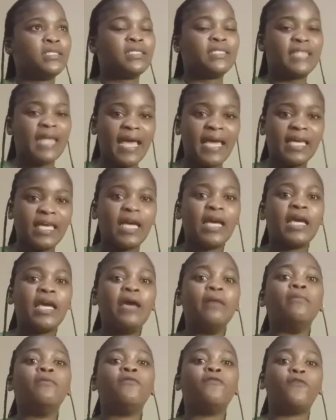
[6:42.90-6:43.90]
thanking
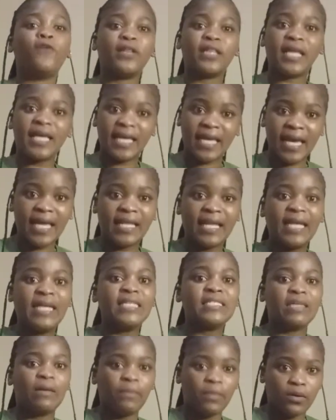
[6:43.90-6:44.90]
him for the year that
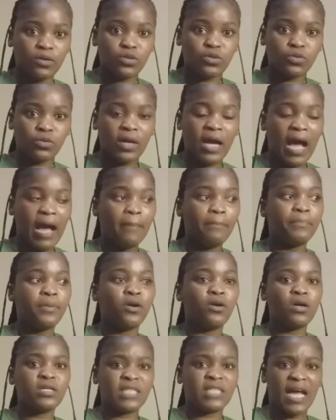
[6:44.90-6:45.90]
is about to come,
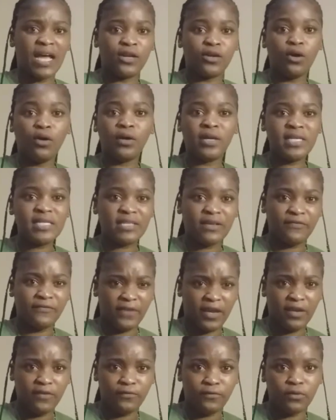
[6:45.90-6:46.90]
because I know he's a
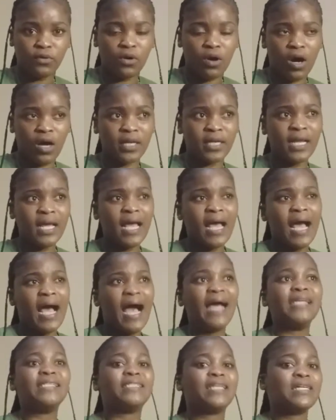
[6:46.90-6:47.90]
faithful God.
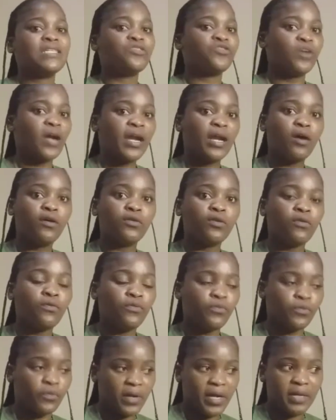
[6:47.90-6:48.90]
I just run out
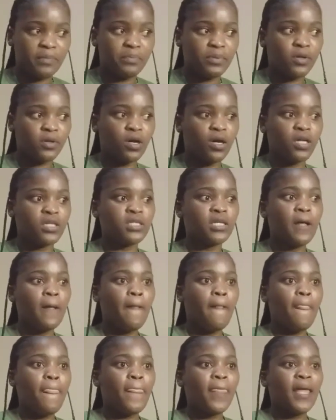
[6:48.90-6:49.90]
of word, because
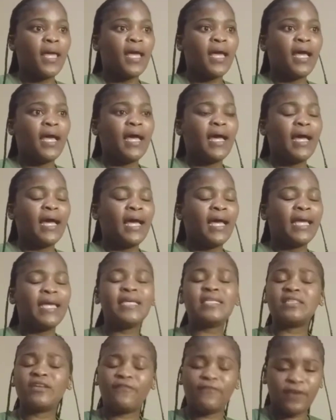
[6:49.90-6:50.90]

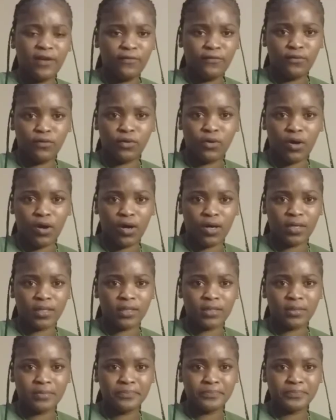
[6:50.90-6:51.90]
he's a faithful God.
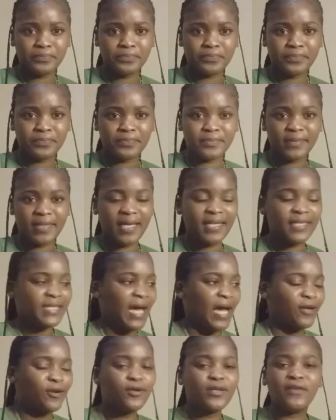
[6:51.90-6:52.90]

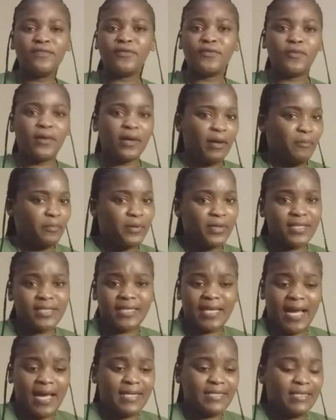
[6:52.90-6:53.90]
I don't even want to preach,
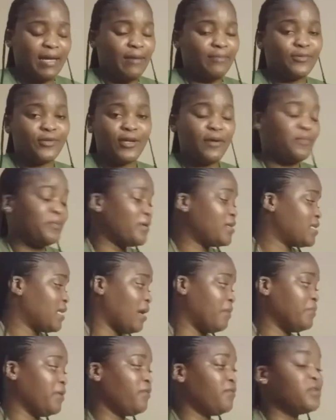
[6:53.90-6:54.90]
guys. I'm not a preacher.
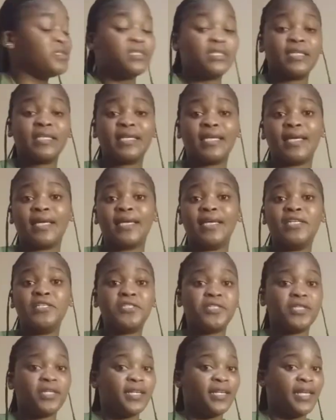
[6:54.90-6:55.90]
I'm even drinking
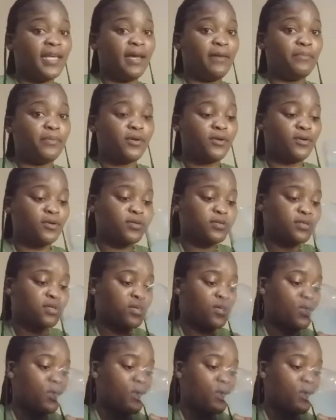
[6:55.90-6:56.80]
each in here because,